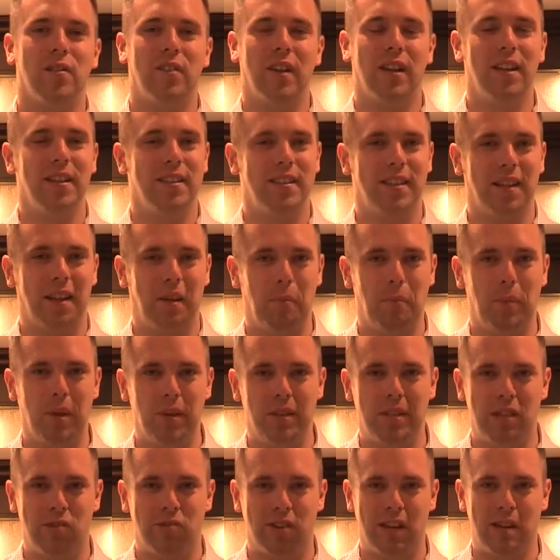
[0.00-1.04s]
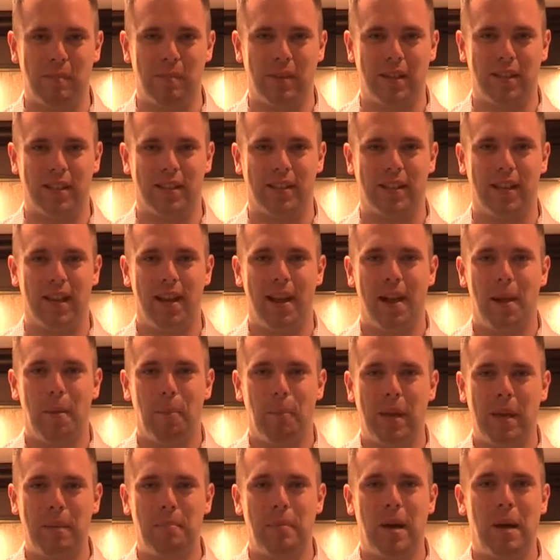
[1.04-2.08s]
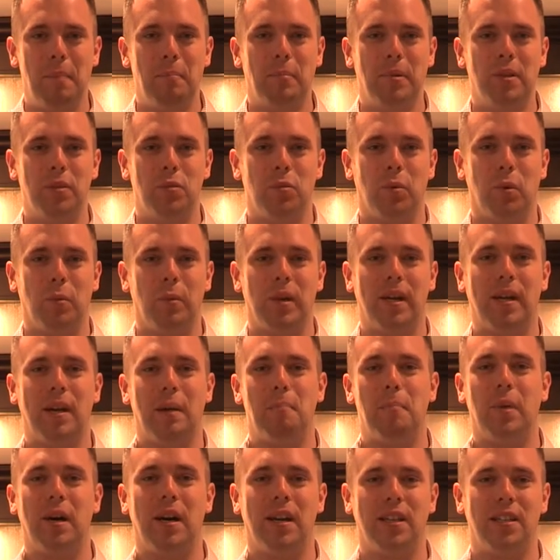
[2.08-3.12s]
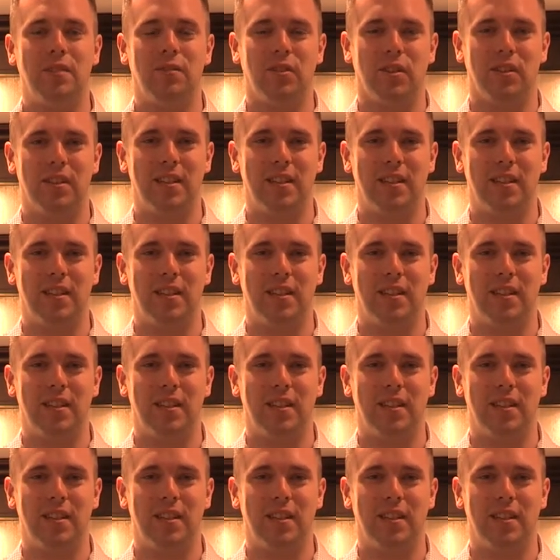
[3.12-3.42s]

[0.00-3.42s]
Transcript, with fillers: of holistic and beauty treatments. Being pampered will become part of your